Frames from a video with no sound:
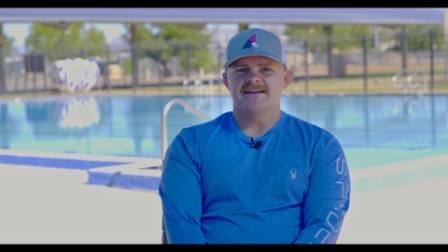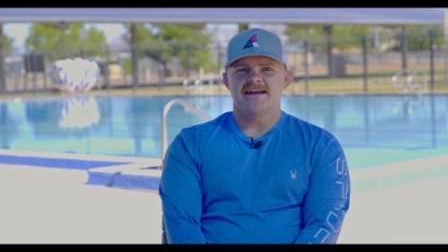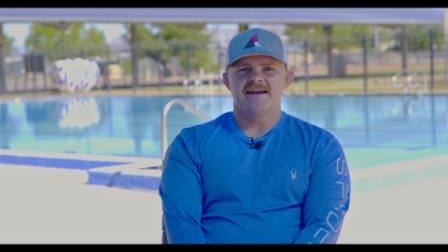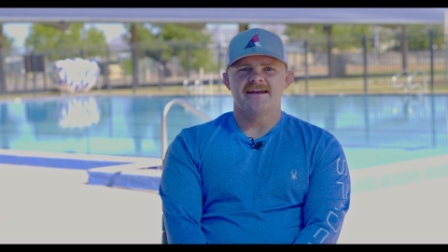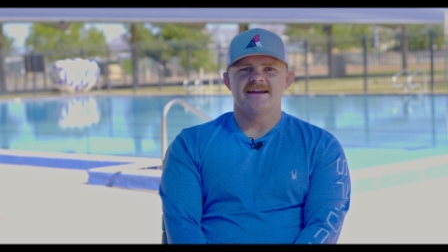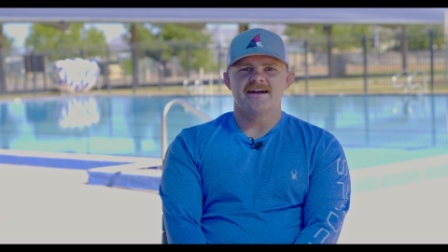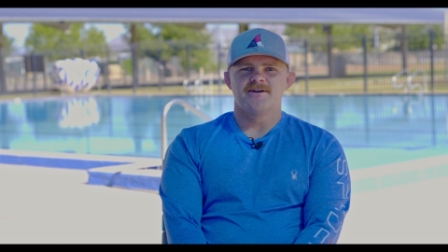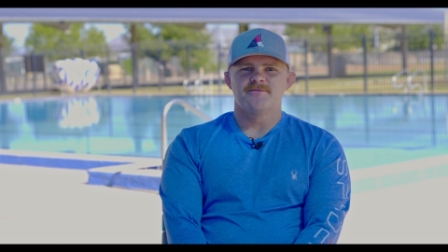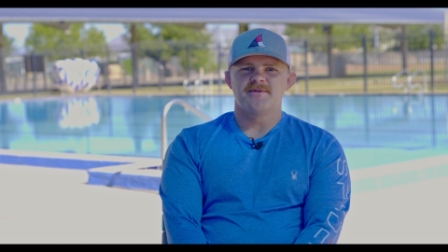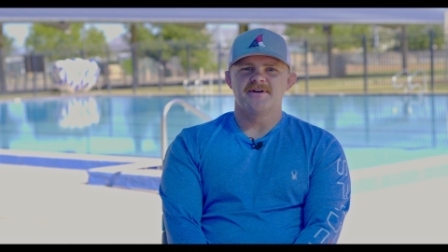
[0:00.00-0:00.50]
to
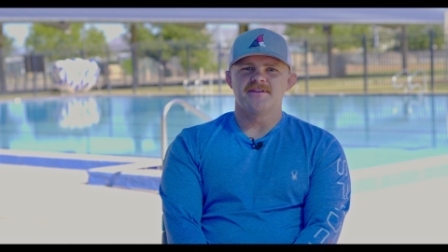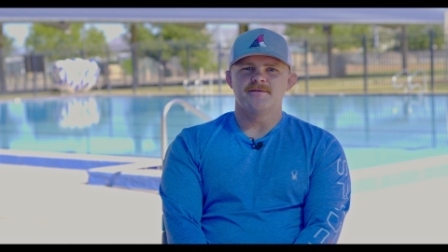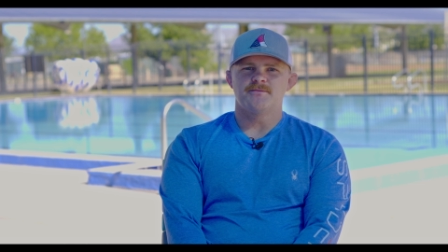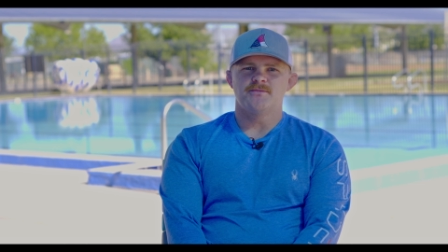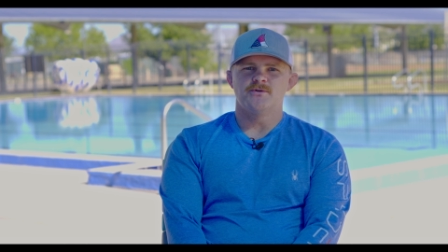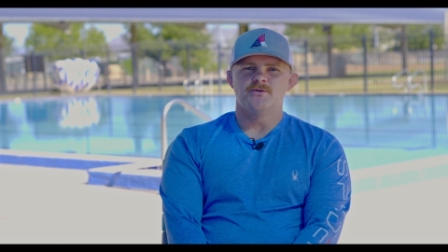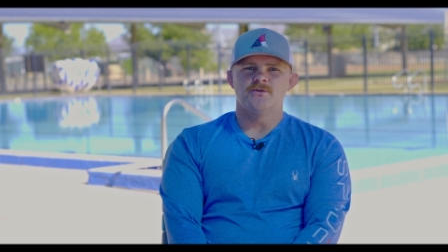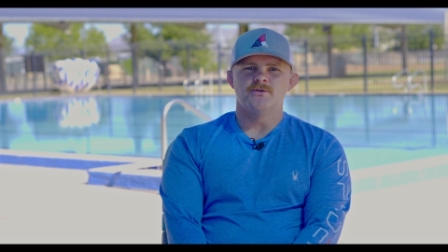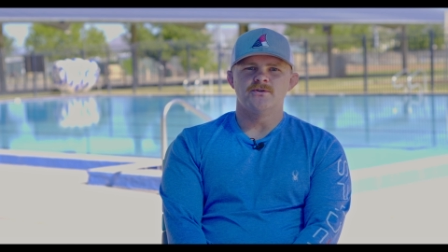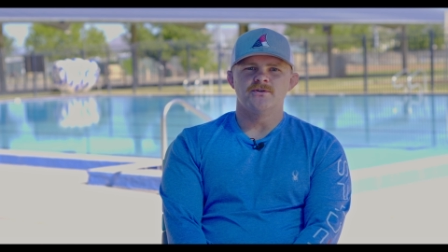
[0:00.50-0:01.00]
hang out by
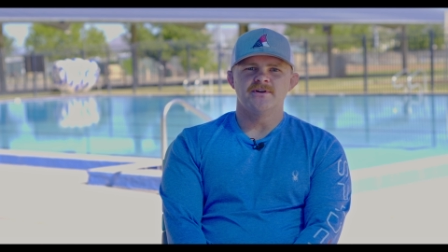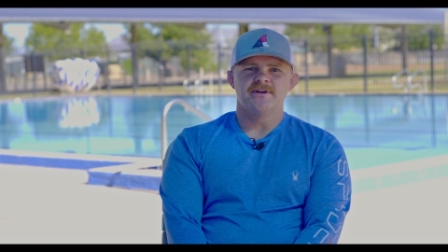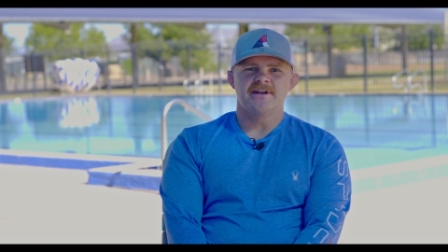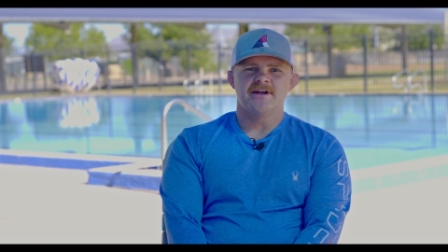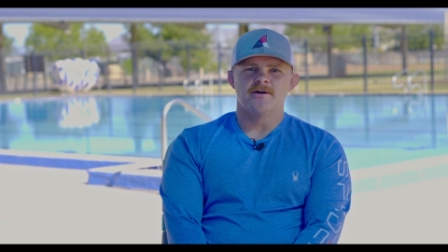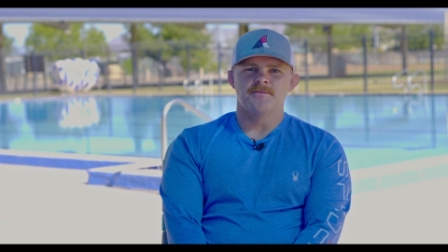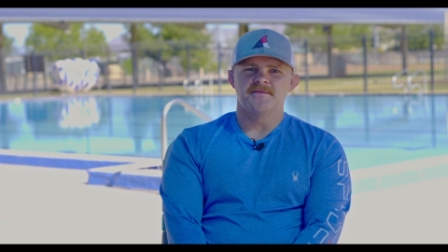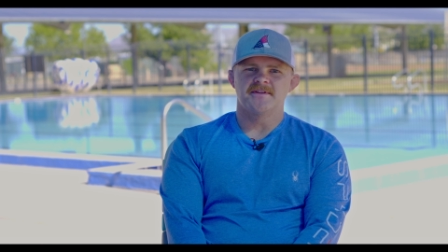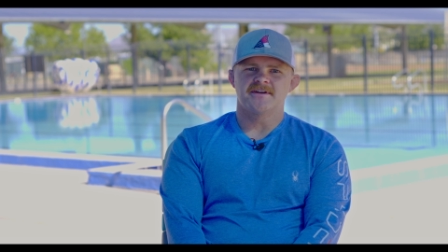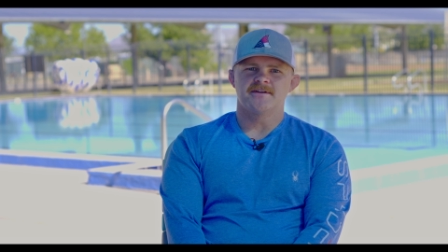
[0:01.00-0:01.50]
the pool
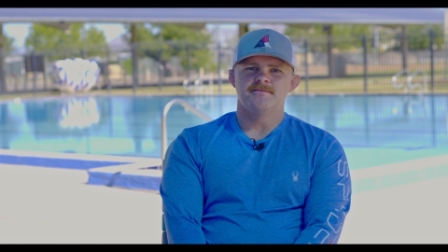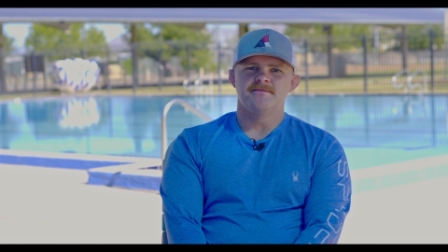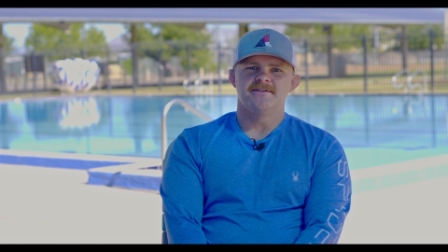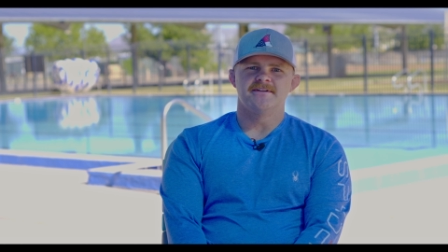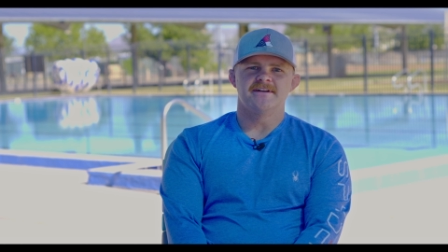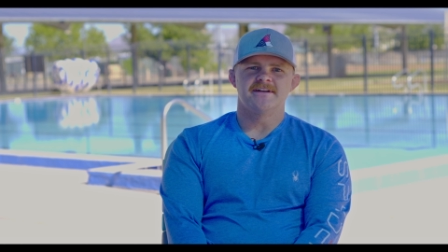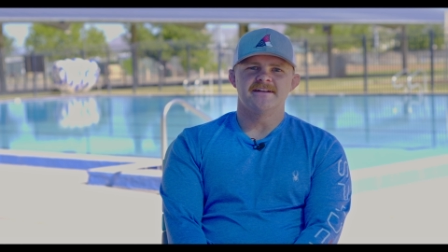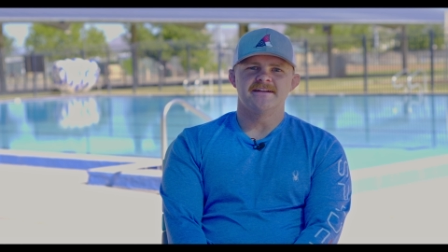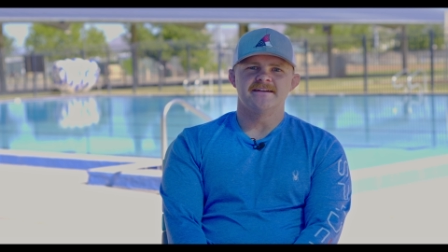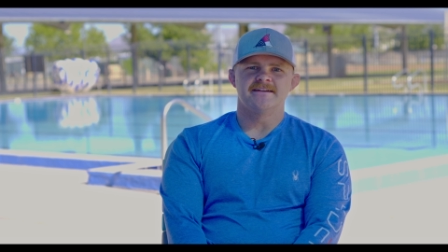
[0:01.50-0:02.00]
and help the
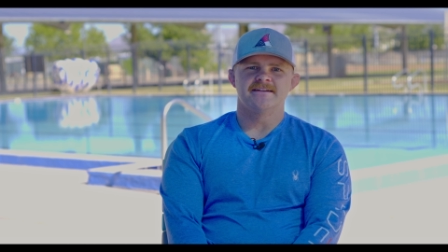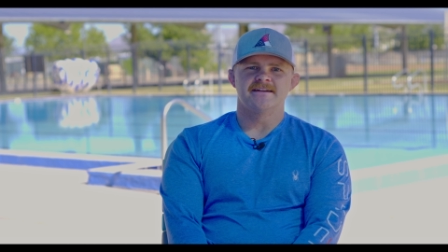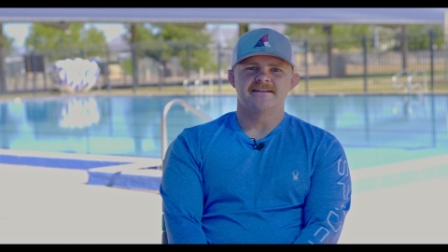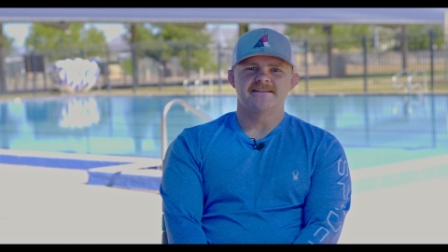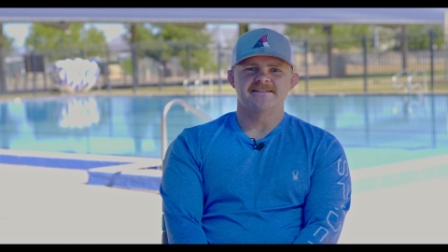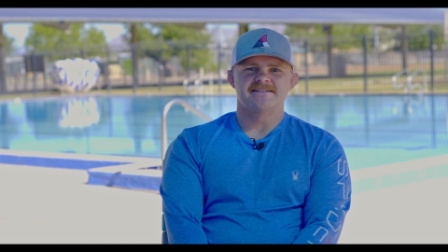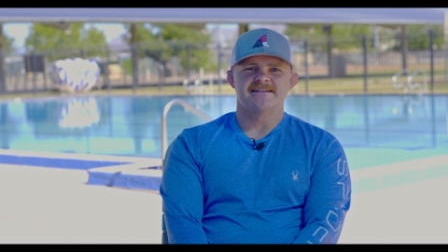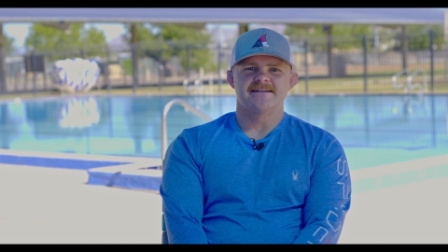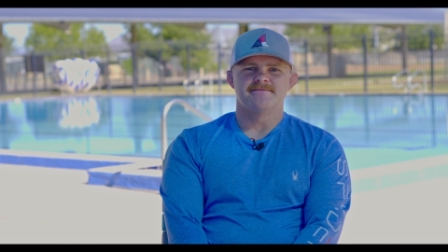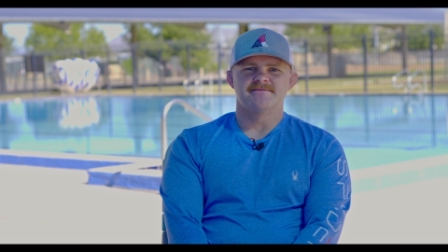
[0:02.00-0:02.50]
community
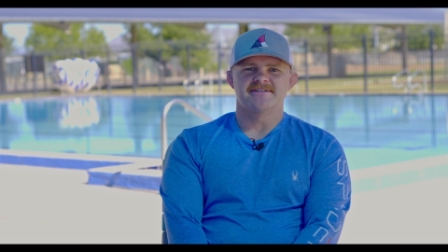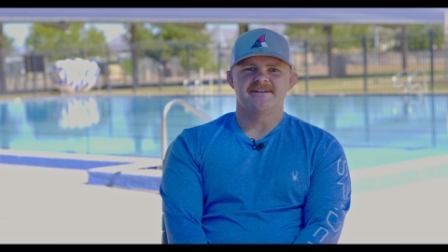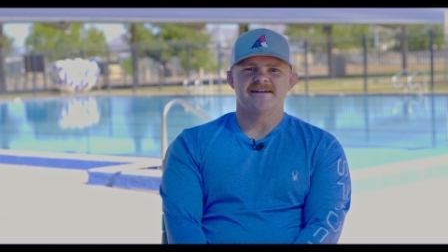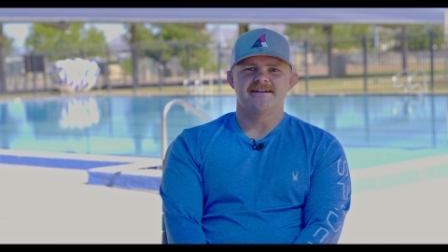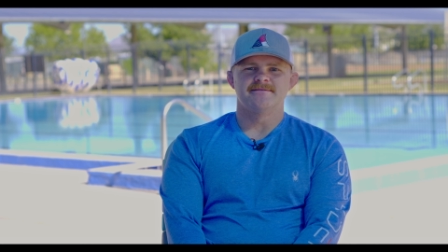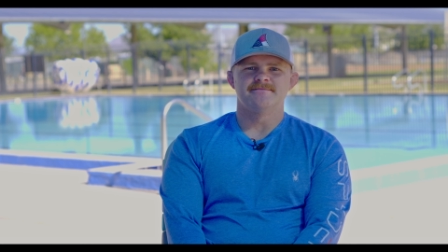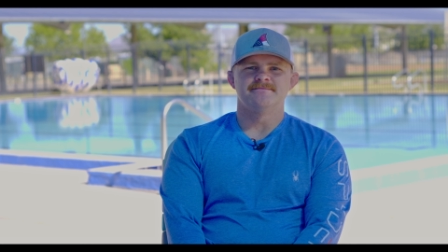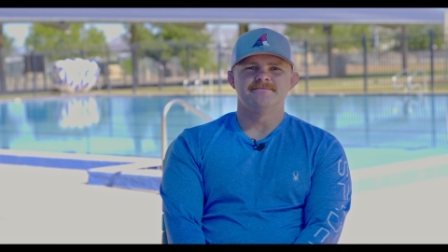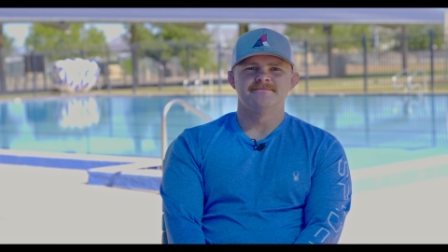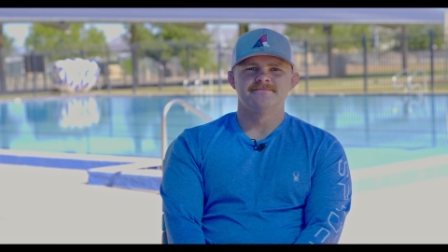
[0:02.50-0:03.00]
at the same
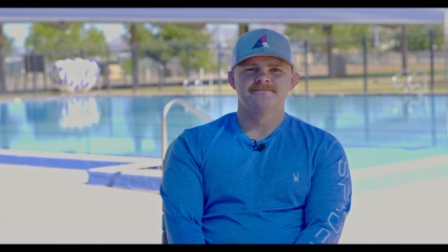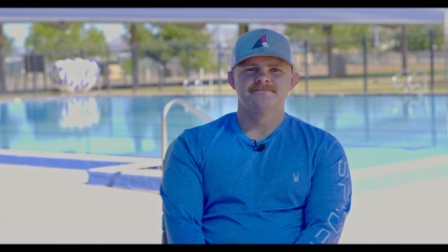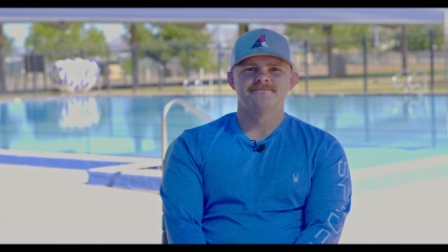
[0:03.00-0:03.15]
time.